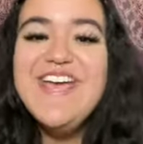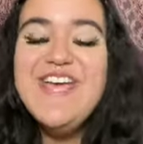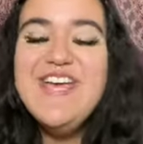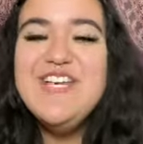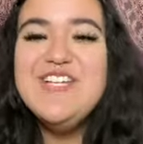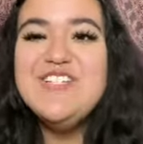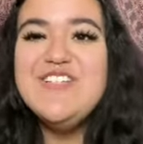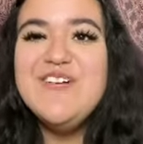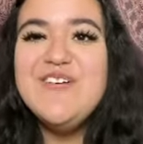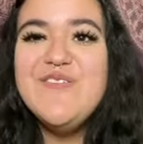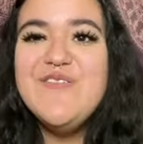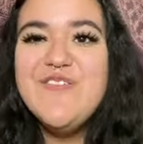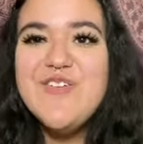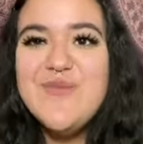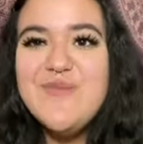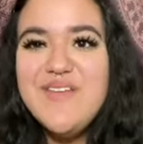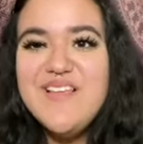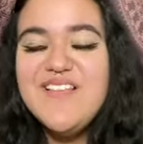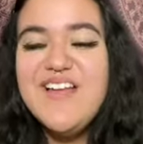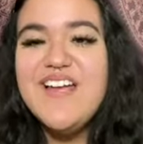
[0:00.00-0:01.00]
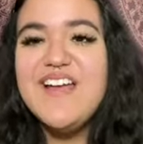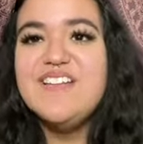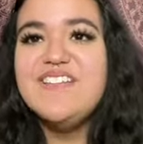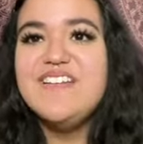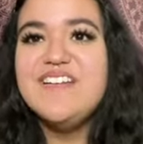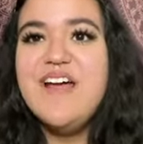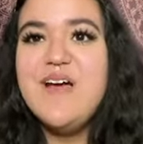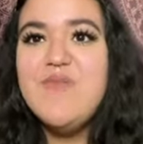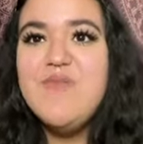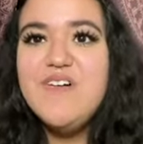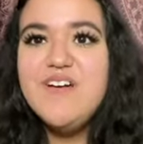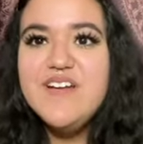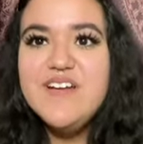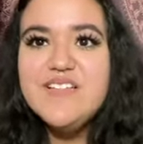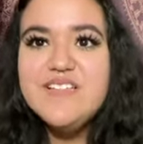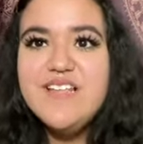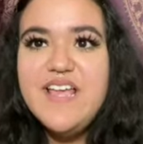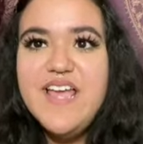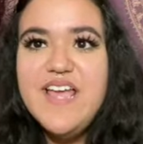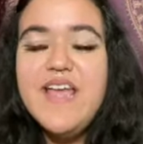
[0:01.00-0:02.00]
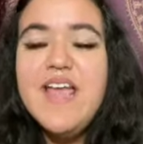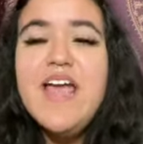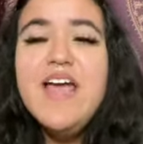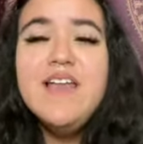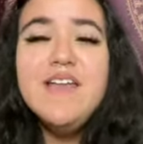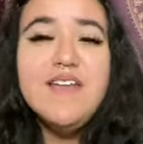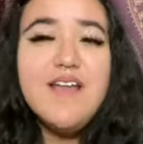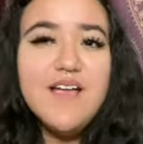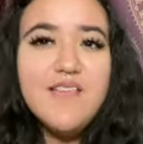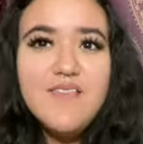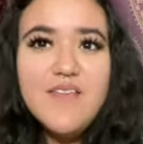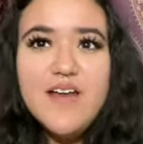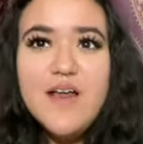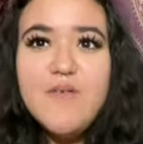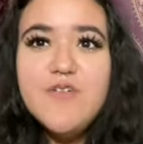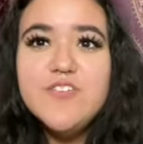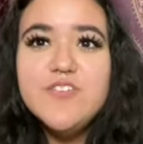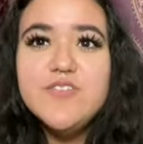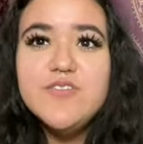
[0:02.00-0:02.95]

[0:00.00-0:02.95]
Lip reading: So for me, like I said, I wanted to stay, not that I was